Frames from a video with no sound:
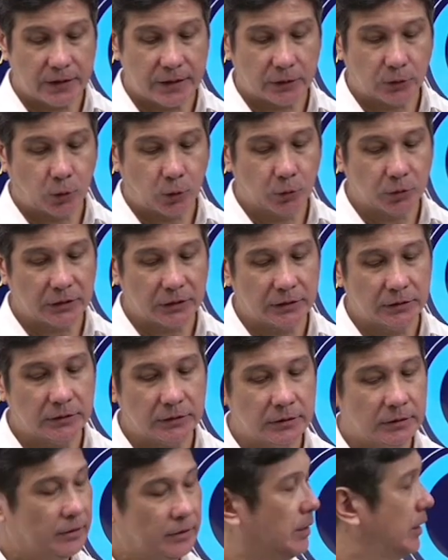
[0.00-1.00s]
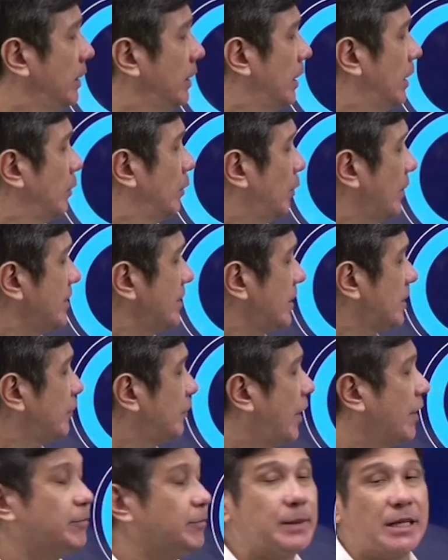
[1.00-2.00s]
The total,
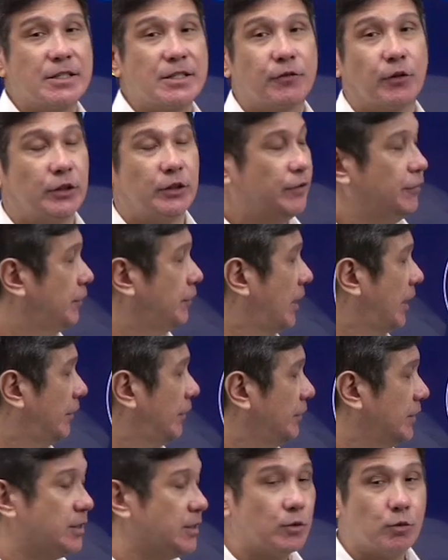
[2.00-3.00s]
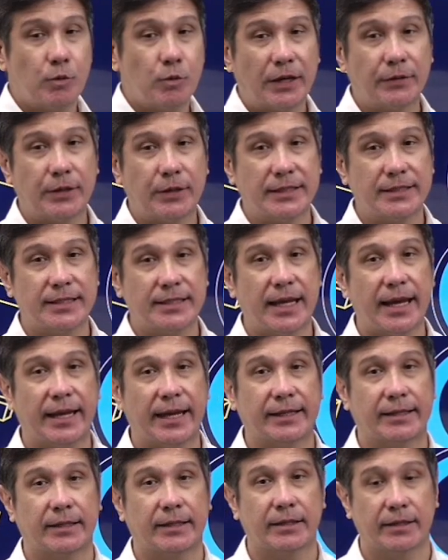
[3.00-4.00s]
165 plus 45 is
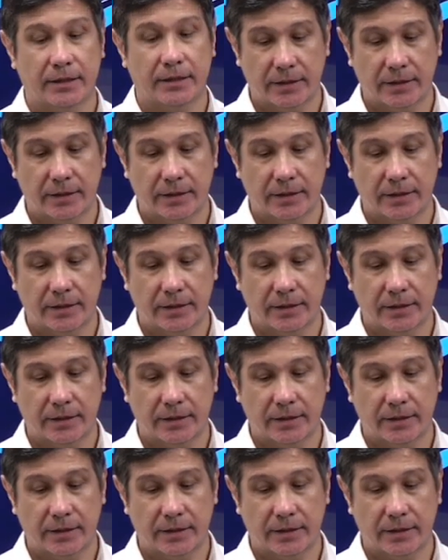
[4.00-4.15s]
210.